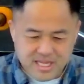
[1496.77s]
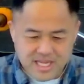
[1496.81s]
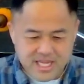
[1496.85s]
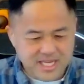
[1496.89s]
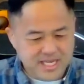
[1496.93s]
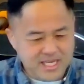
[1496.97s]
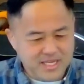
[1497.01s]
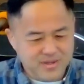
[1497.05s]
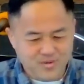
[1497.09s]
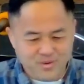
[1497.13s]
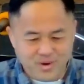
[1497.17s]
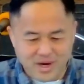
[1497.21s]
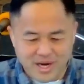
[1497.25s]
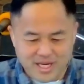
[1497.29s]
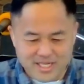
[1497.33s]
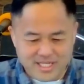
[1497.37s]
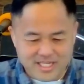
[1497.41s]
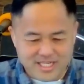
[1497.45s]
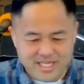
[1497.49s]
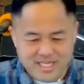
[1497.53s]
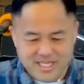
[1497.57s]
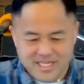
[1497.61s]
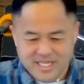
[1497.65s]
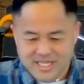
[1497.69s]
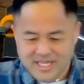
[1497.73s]
and he
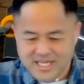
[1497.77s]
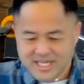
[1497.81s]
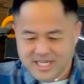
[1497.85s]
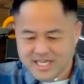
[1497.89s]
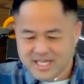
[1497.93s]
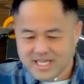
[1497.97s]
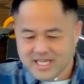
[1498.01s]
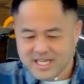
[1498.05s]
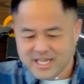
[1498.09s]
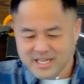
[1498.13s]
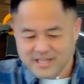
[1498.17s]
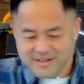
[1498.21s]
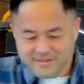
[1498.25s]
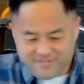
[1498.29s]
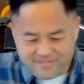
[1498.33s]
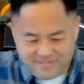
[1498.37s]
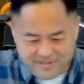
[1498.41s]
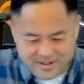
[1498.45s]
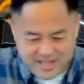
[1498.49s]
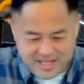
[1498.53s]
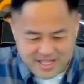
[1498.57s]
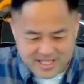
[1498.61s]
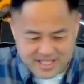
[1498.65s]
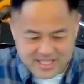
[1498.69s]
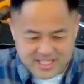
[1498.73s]
walked in
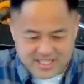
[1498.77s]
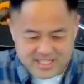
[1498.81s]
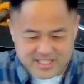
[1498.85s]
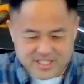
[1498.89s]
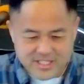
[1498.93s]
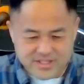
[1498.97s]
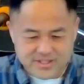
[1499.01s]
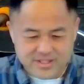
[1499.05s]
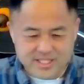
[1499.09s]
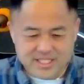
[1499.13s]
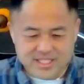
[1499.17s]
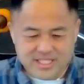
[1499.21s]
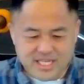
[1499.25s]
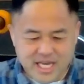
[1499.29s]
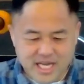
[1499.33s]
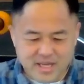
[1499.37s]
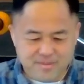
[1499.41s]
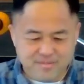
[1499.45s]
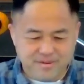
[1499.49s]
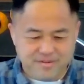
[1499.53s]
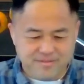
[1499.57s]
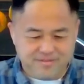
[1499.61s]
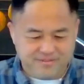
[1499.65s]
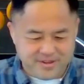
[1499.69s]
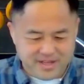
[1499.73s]
faith. And so this
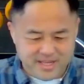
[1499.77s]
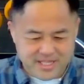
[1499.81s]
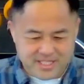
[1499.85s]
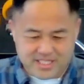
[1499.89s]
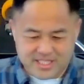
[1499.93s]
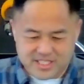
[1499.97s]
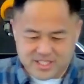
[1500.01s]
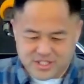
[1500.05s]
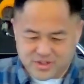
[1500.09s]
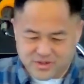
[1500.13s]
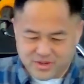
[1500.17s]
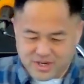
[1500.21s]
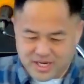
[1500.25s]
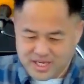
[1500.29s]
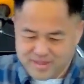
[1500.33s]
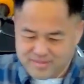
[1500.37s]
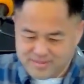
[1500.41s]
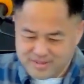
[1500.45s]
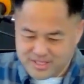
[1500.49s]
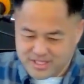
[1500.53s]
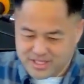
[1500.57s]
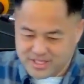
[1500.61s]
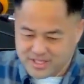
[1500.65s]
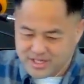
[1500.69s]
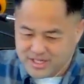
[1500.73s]
type of faith
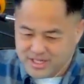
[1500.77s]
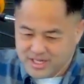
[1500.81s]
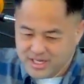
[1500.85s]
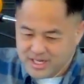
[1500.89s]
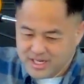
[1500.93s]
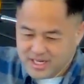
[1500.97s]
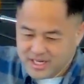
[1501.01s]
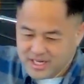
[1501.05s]
describes here